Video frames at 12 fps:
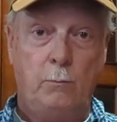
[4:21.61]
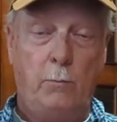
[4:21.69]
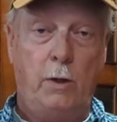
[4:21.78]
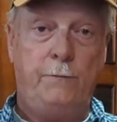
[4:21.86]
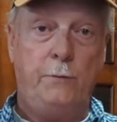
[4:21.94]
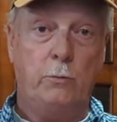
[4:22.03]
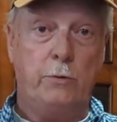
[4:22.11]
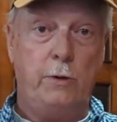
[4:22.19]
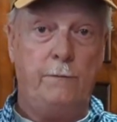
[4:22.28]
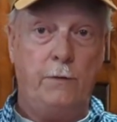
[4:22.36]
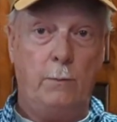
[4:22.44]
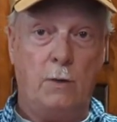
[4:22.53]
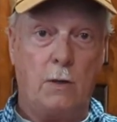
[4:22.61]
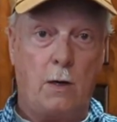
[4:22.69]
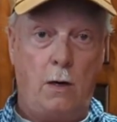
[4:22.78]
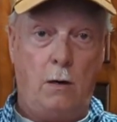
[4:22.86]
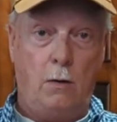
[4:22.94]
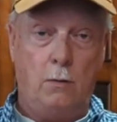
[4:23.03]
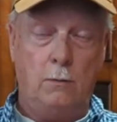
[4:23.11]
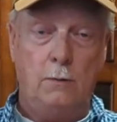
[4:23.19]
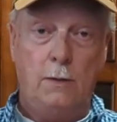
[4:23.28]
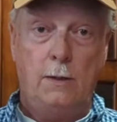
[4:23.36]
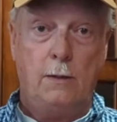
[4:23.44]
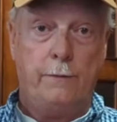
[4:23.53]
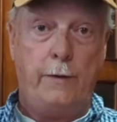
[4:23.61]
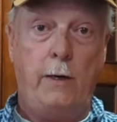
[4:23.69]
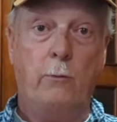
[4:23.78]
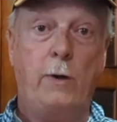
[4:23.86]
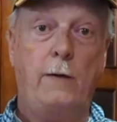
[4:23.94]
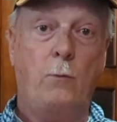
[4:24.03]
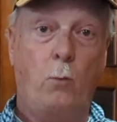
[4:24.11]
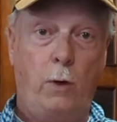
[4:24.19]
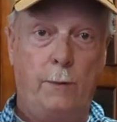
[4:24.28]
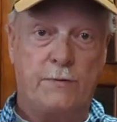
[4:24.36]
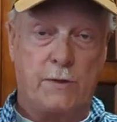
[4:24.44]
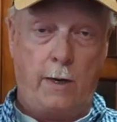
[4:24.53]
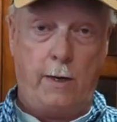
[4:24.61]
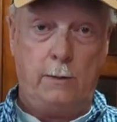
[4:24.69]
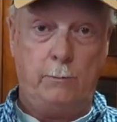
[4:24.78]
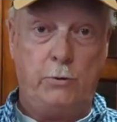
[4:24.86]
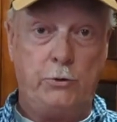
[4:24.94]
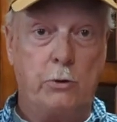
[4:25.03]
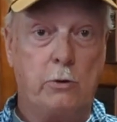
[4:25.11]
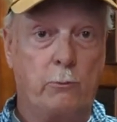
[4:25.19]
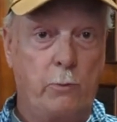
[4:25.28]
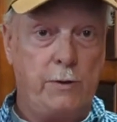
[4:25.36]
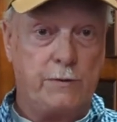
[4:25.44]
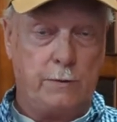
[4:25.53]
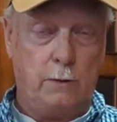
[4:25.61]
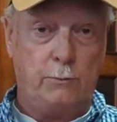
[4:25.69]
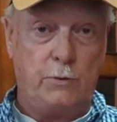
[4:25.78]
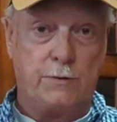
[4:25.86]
But if you'll give them a call, they don't have a website, but you can reach them.